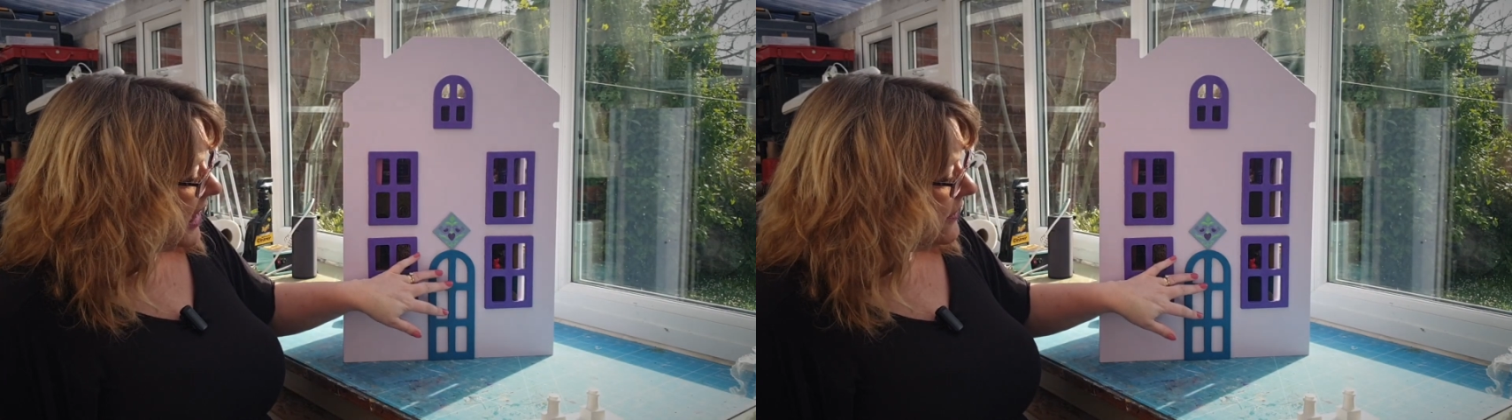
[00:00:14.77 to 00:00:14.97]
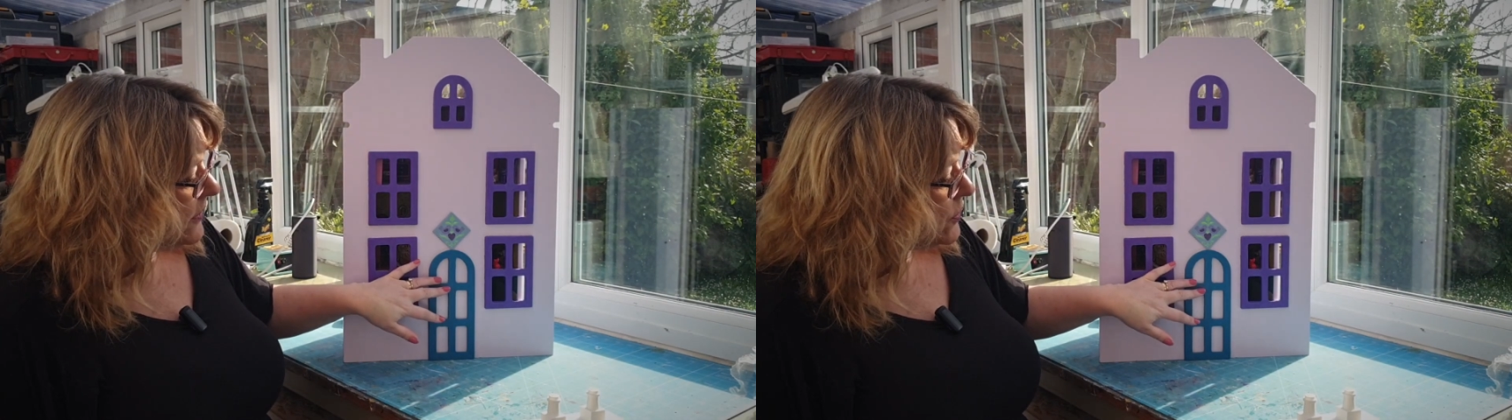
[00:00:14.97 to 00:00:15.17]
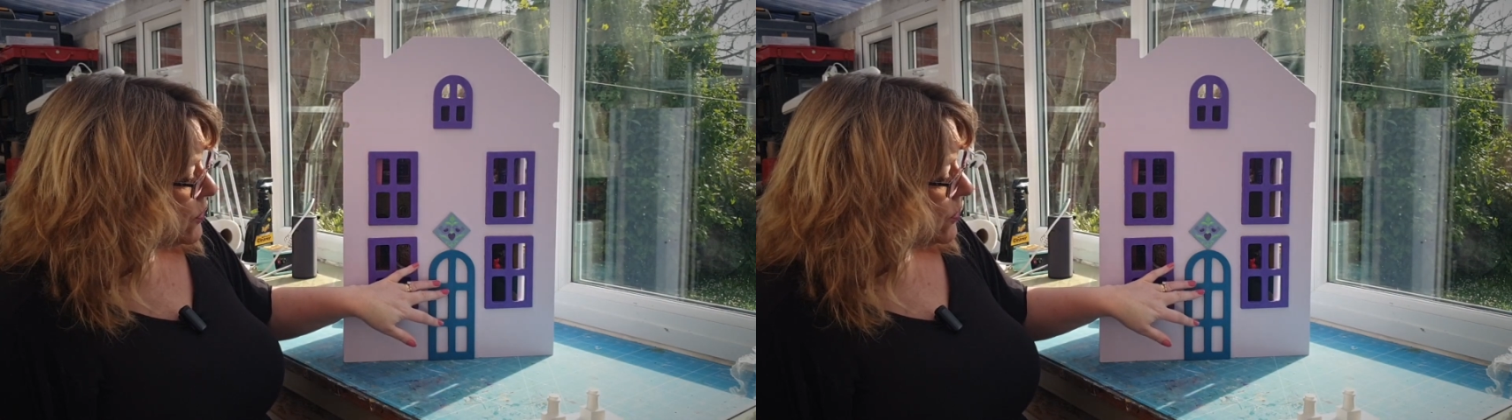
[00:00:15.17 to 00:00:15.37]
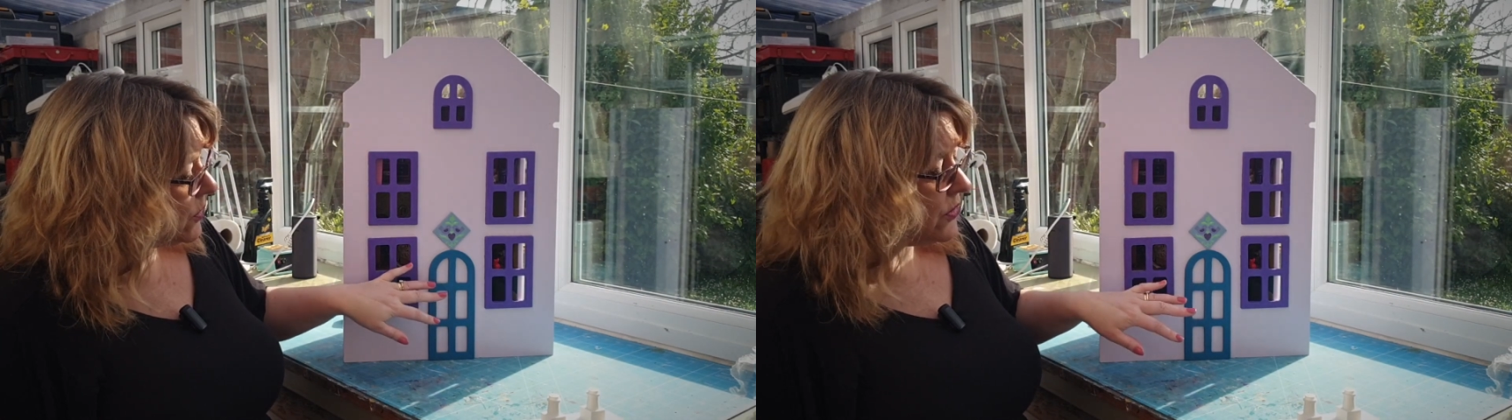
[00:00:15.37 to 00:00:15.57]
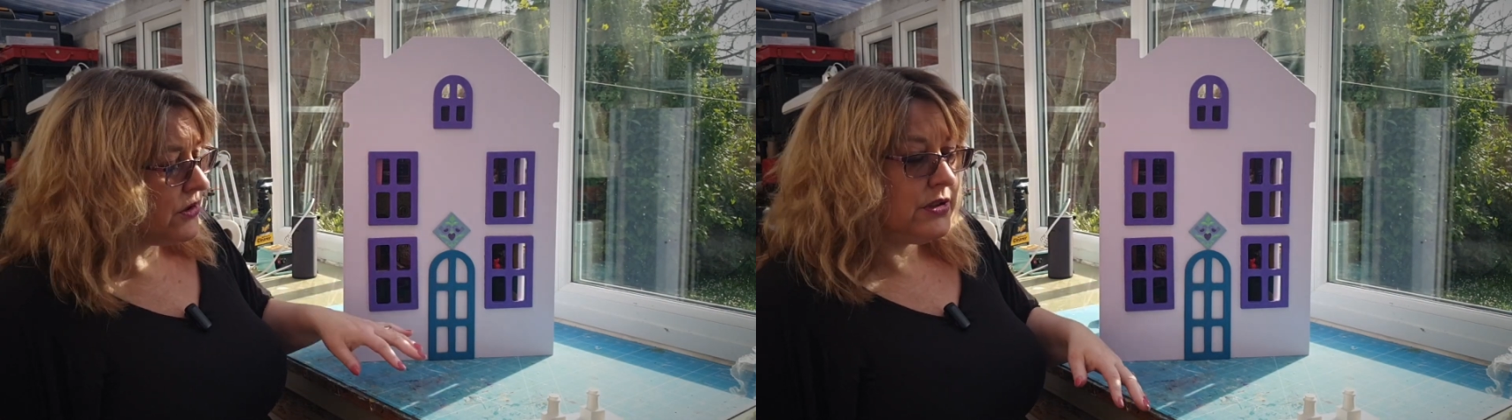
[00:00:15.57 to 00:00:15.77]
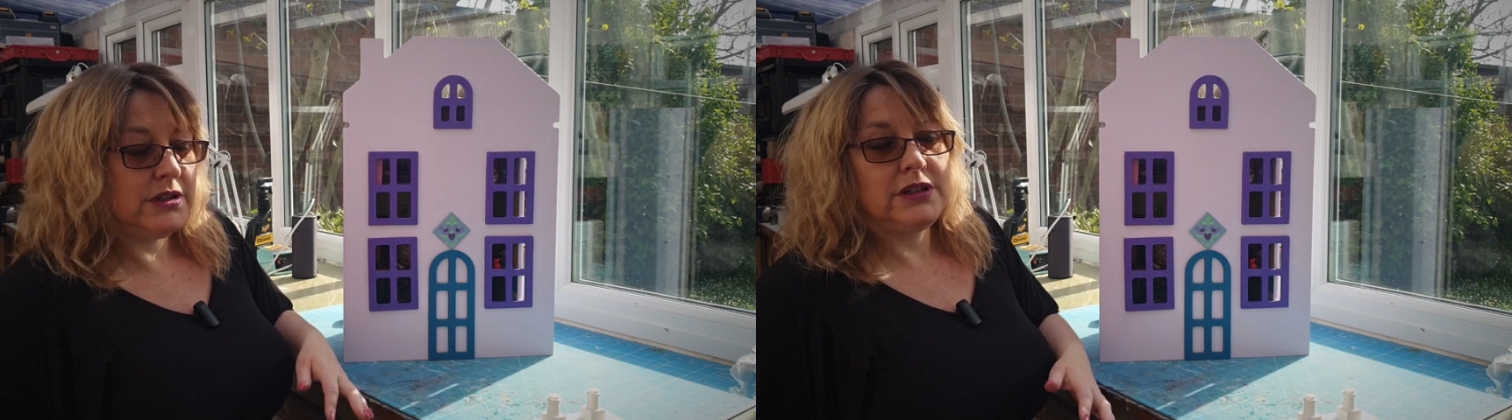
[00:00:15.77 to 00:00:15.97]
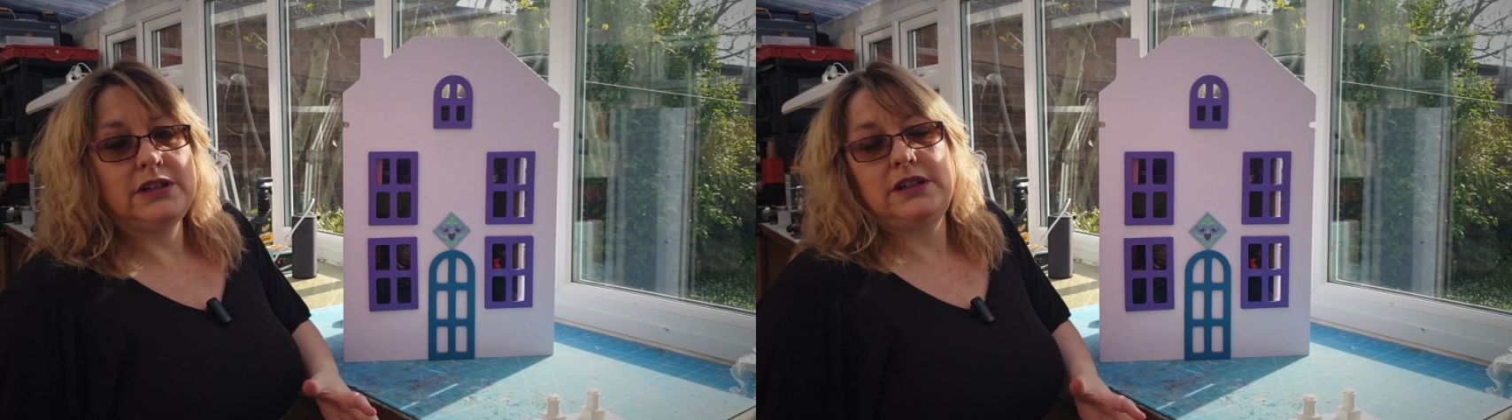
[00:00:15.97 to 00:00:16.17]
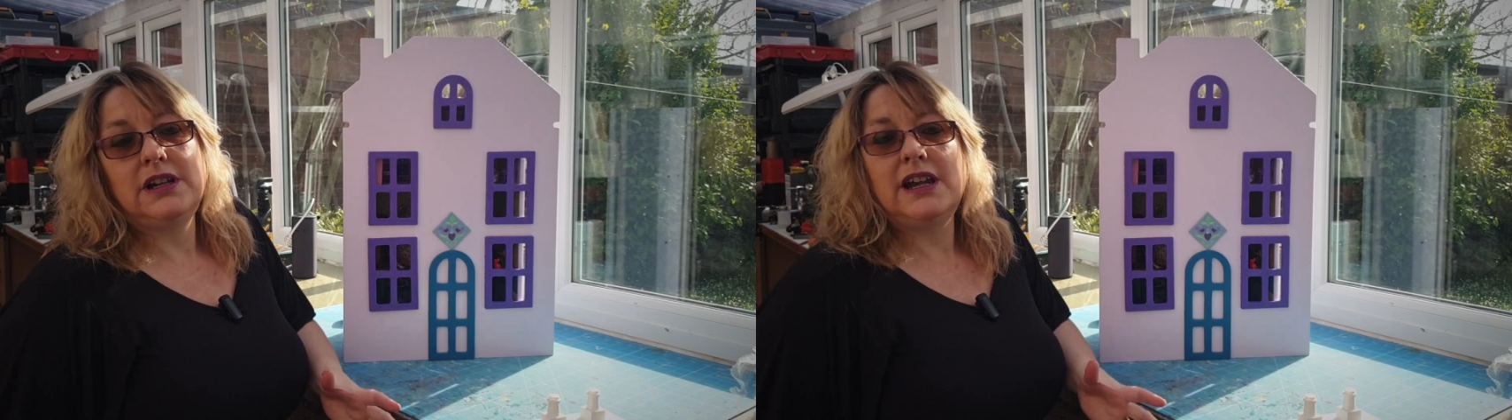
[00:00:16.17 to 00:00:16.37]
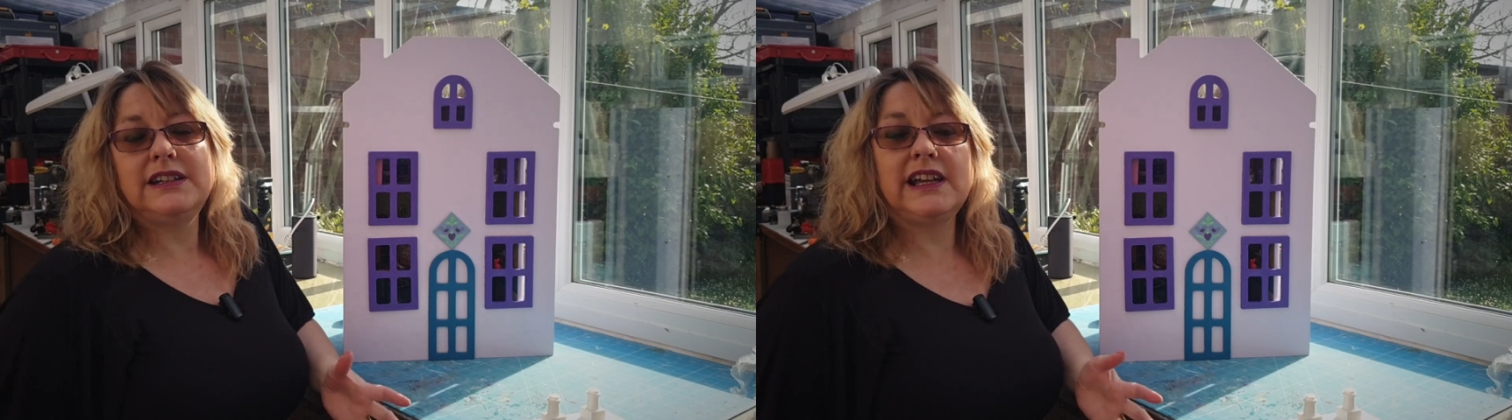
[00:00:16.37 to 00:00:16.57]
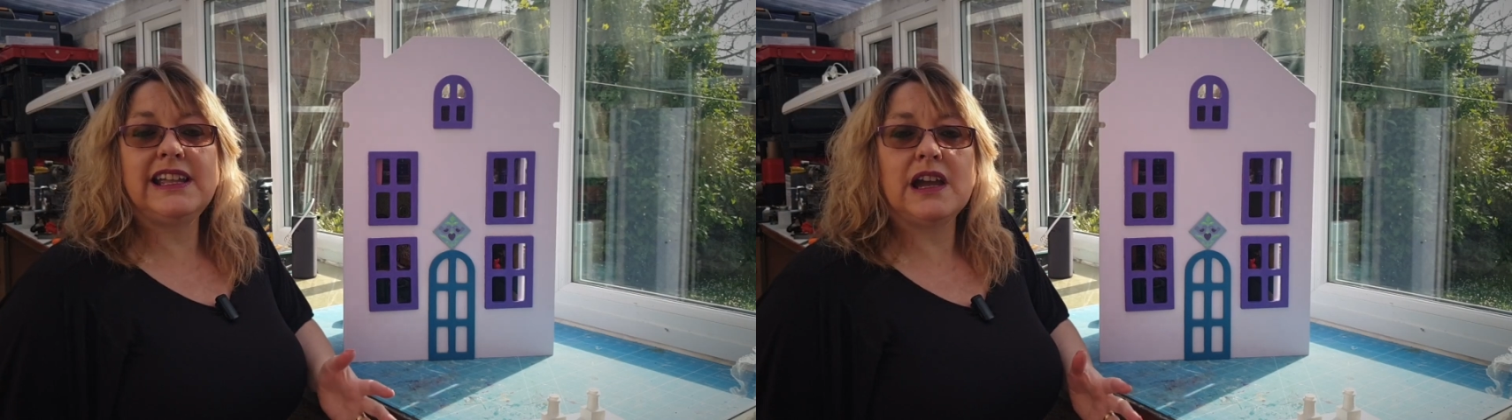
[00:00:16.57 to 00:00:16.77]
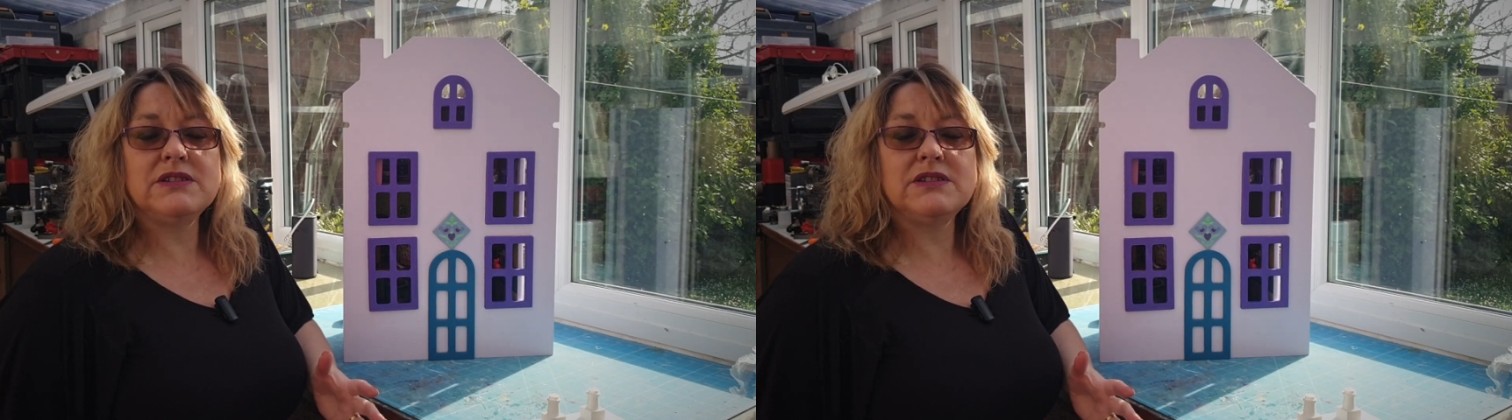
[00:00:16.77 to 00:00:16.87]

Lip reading: and the door. Now the